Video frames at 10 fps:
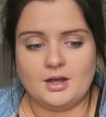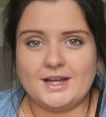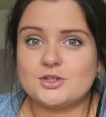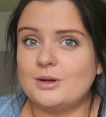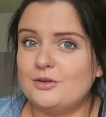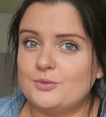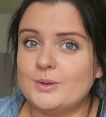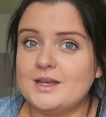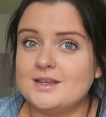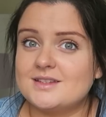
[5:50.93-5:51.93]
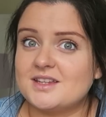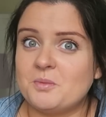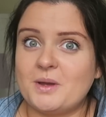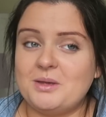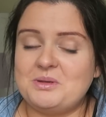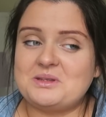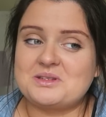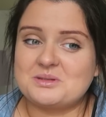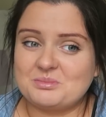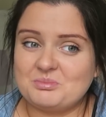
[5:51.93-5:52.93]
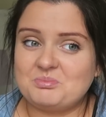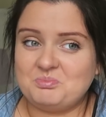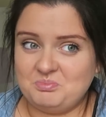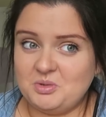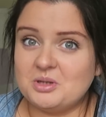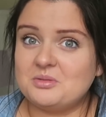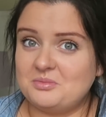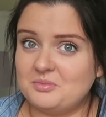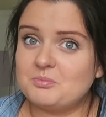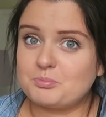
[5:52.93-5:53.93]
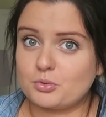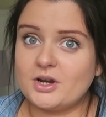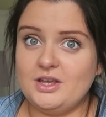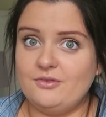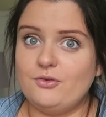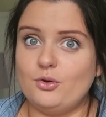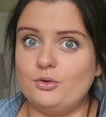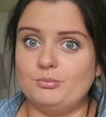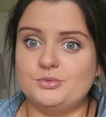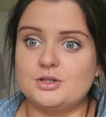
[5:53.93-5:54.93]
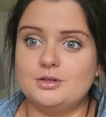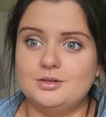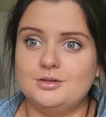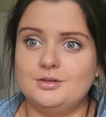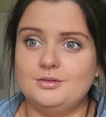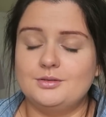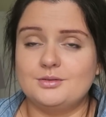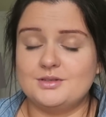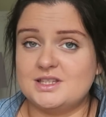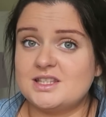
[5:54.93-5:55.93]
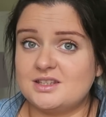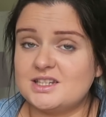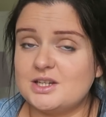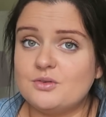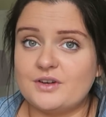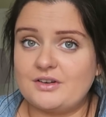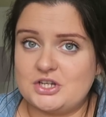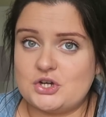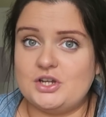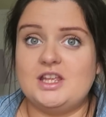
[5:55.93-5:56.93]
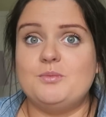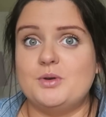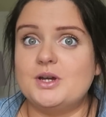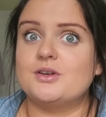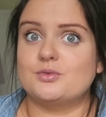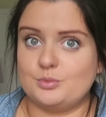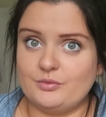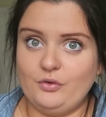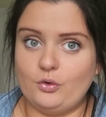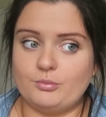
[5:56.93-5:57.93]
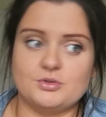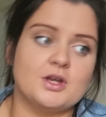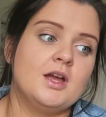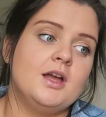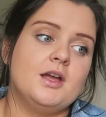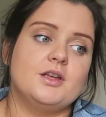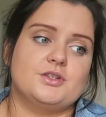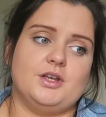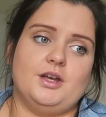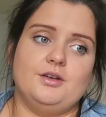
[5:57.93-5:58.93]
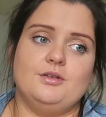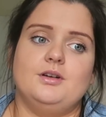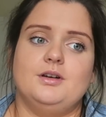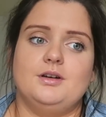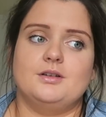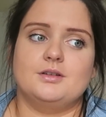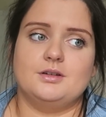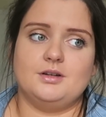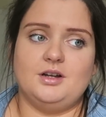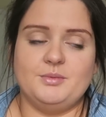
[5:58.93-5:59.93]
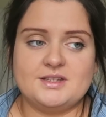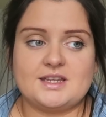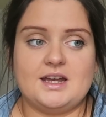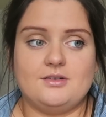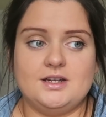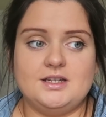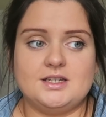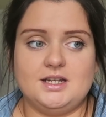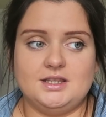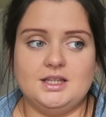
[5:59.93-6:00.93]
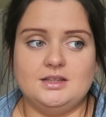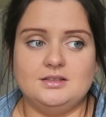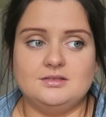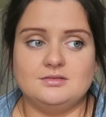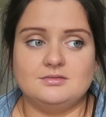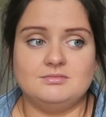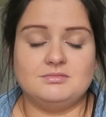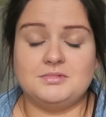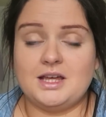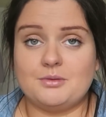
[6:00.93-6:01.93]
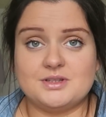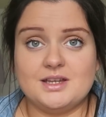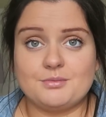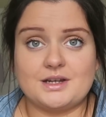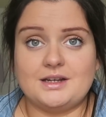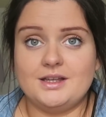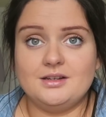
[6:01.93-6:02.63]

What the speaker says: At 12 weeks, a baby is like pretty formed, still very tiny but formed. So I miscarried, and then that was it, really.